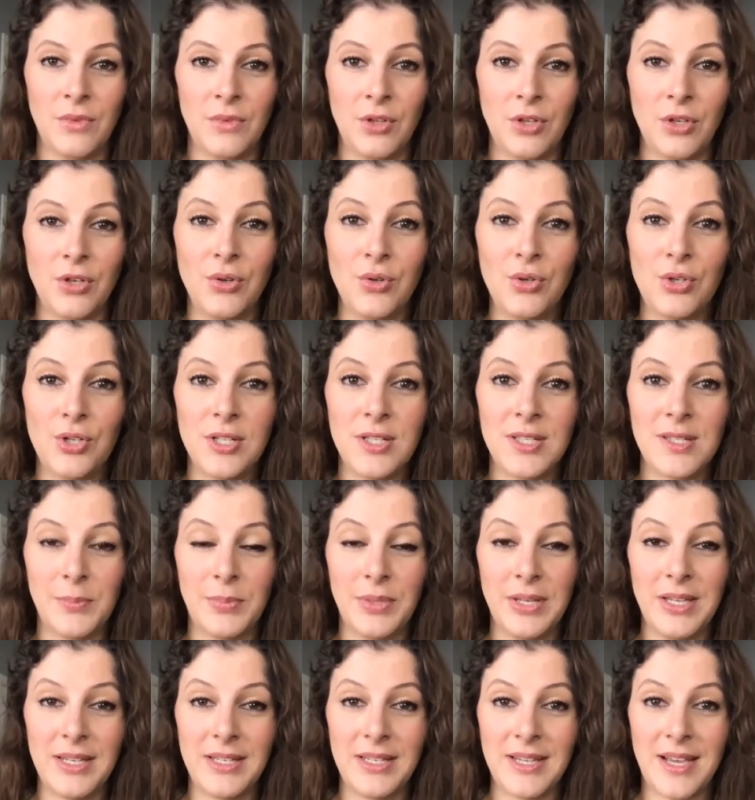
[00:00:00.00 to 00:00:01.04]
You should
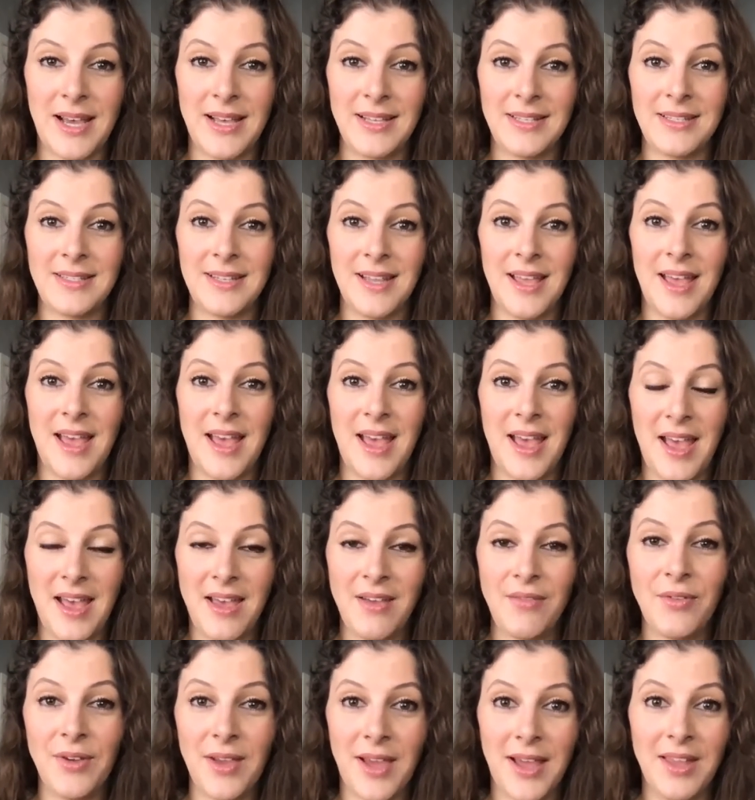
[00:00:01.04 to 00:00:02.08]
split test
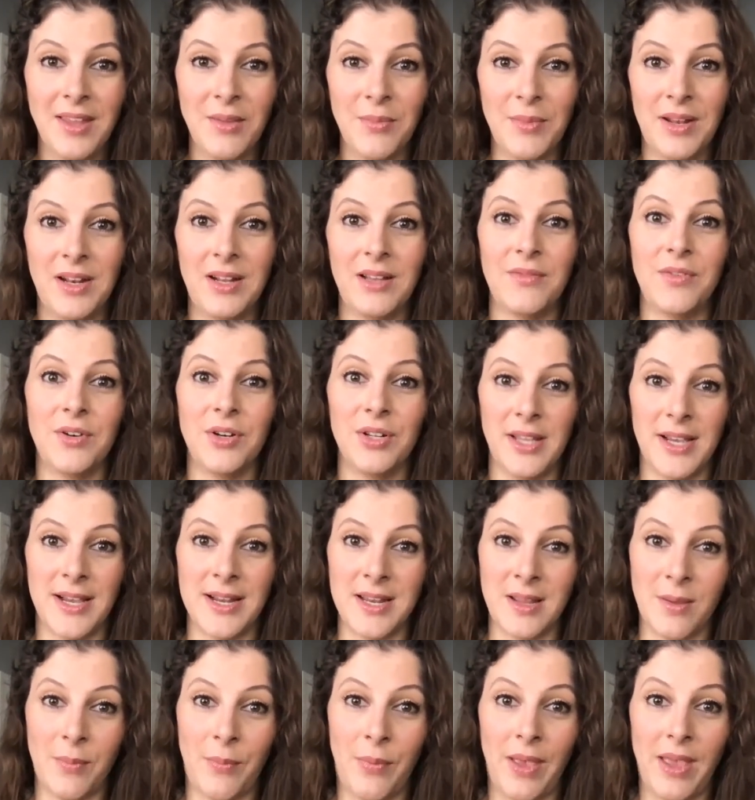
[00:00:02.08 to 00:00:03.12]
every element of your
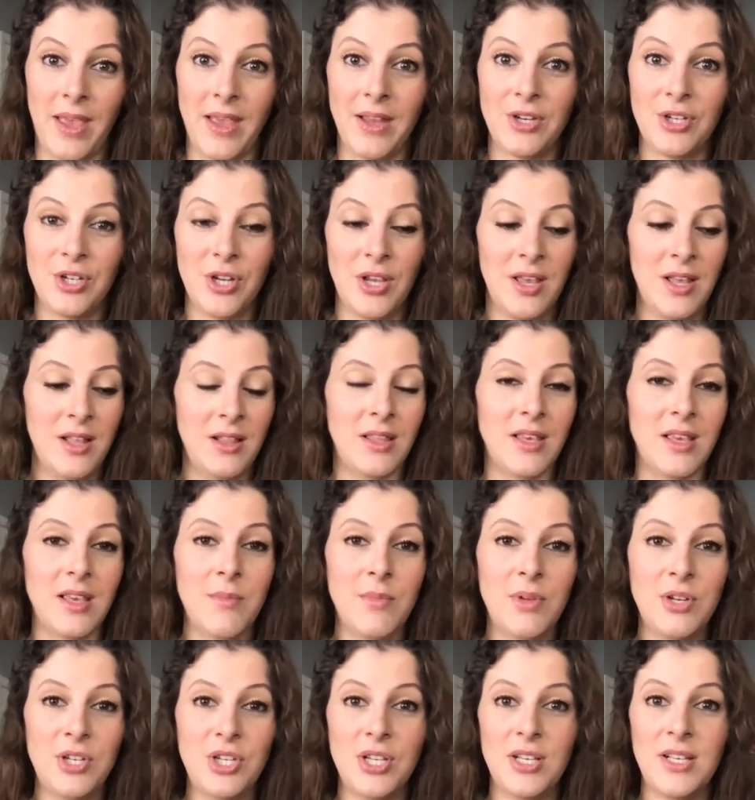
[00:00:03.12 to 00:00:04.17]
landing page the
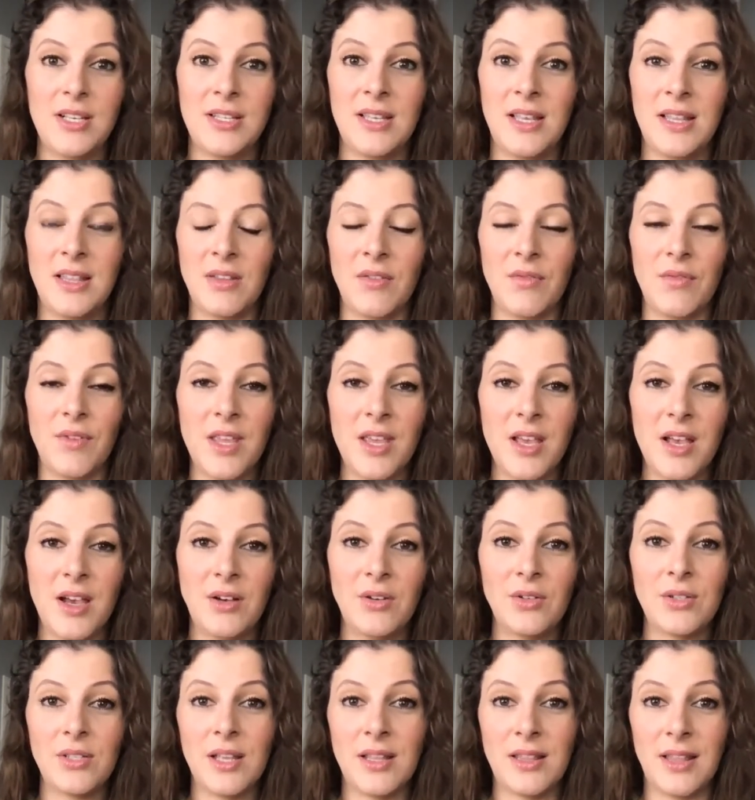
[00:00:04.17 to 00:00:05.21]
images, the
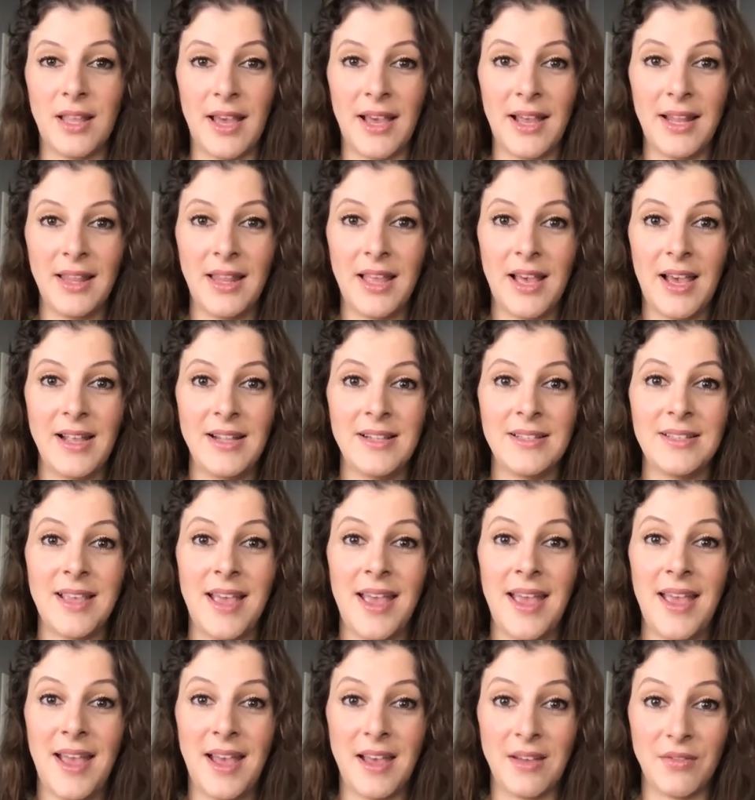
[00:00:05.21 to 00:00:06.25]
videos, the headlines,
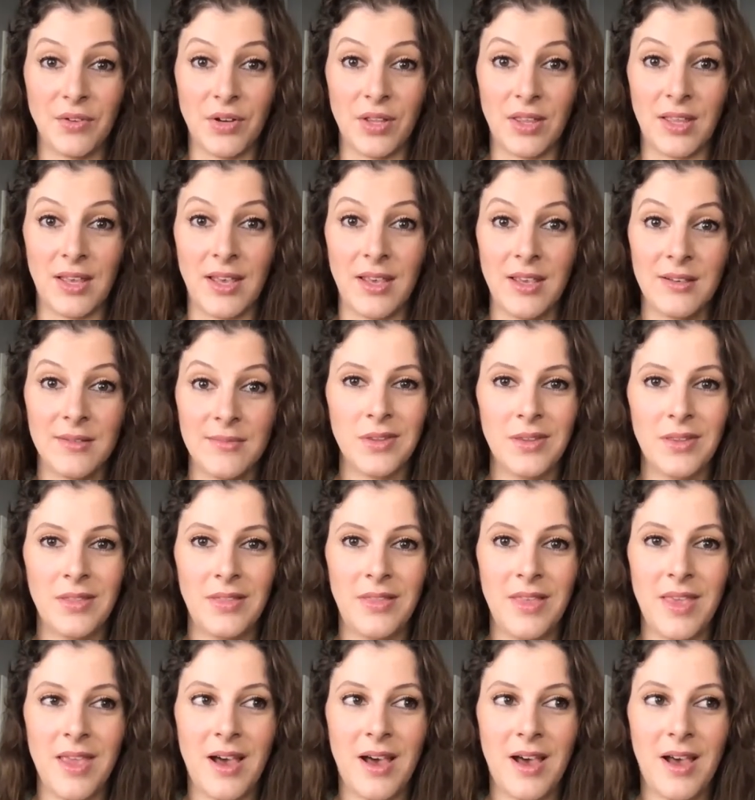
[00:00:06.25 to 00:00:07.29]
everything.
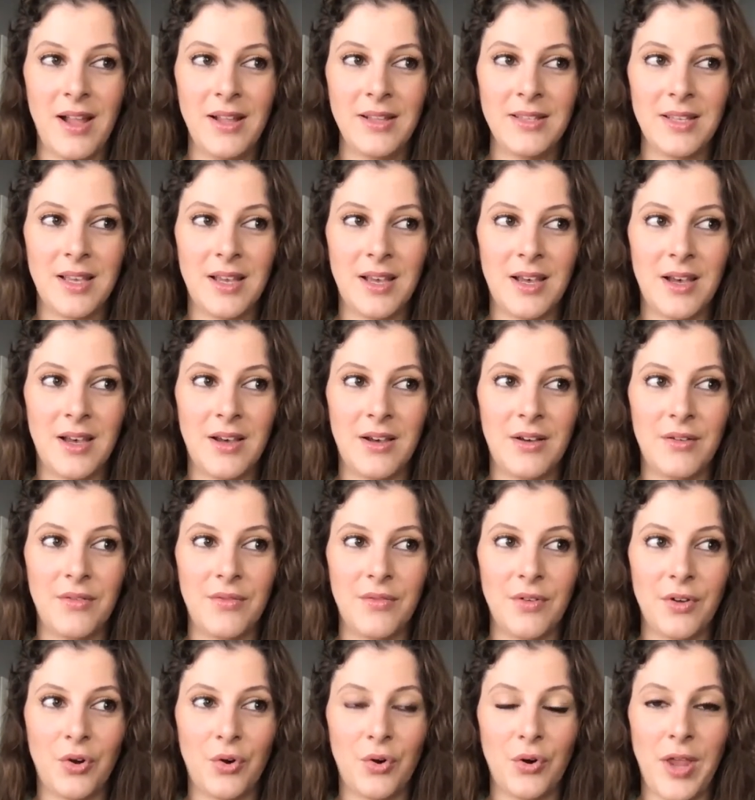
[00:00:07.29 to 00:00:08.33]
The odds
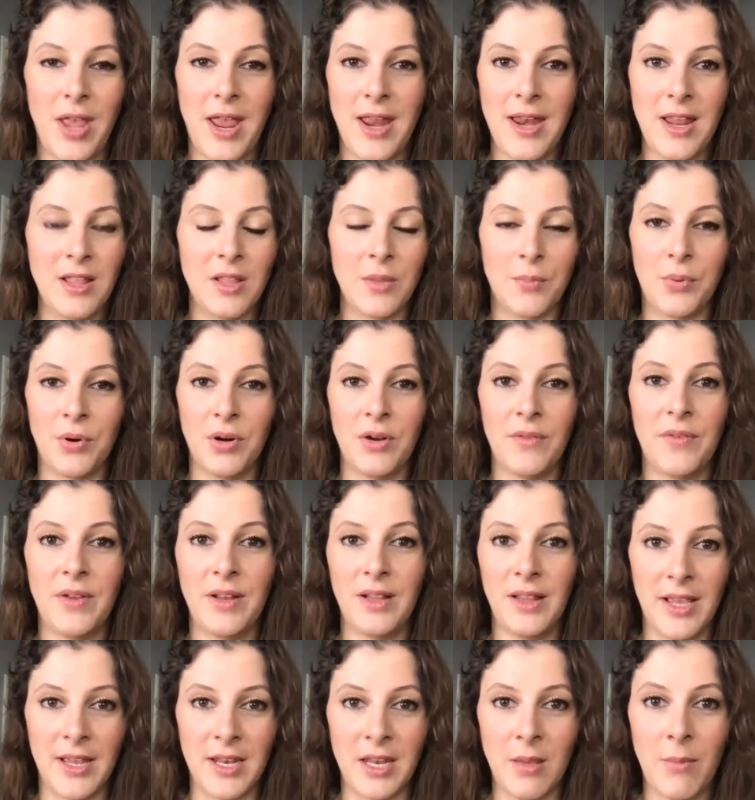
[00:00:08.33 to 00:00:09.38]
of creating the perfect
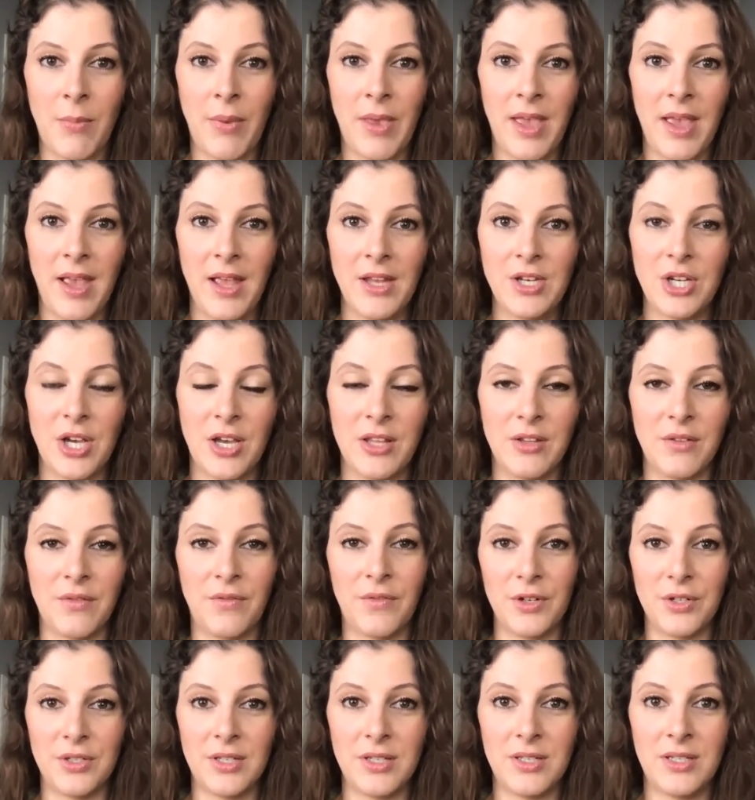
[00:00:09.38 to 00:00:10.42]
landing page on the
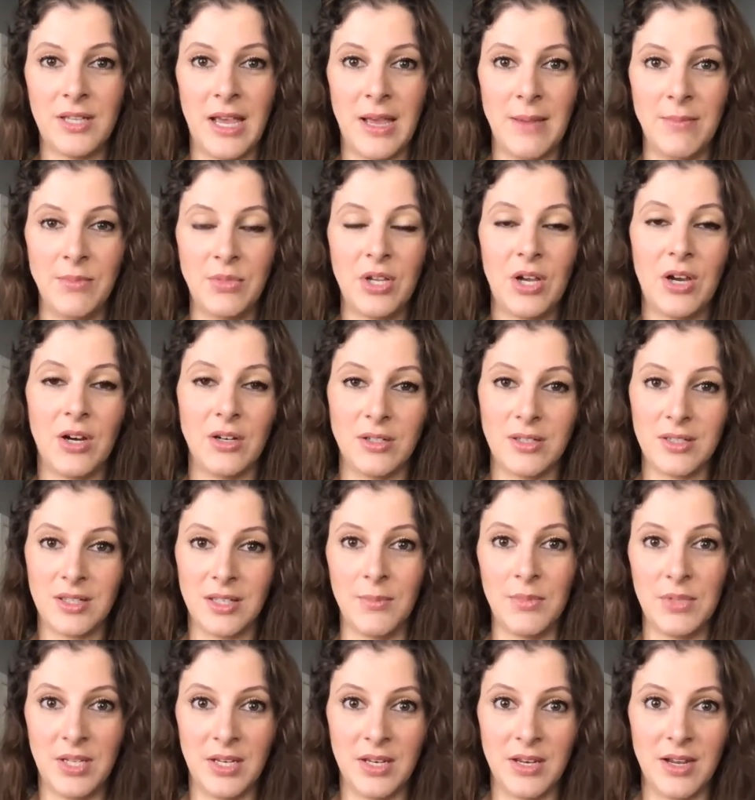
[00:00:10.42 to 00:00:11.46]
first attempt are
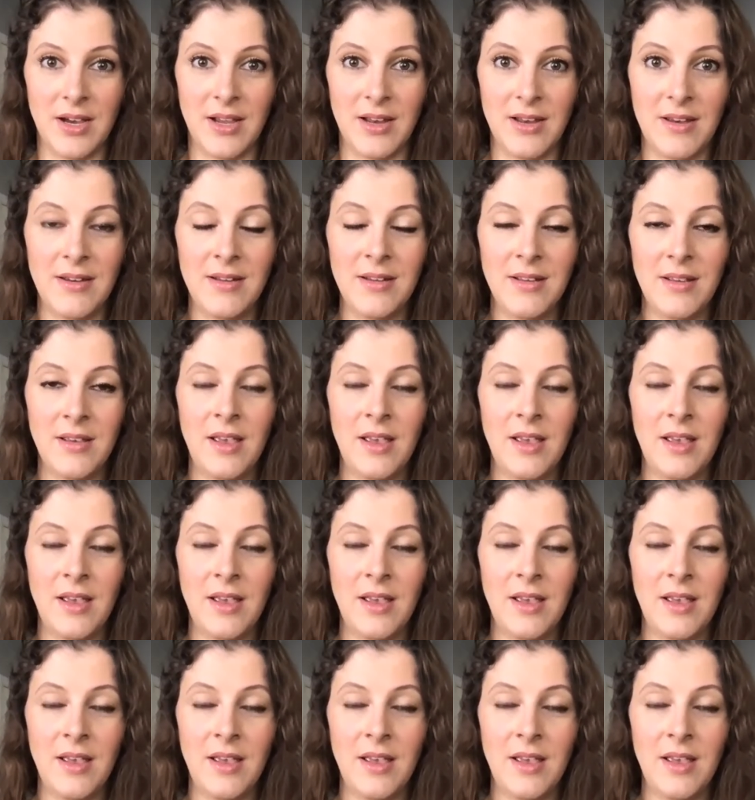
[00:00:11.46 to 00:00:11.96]
slim to none.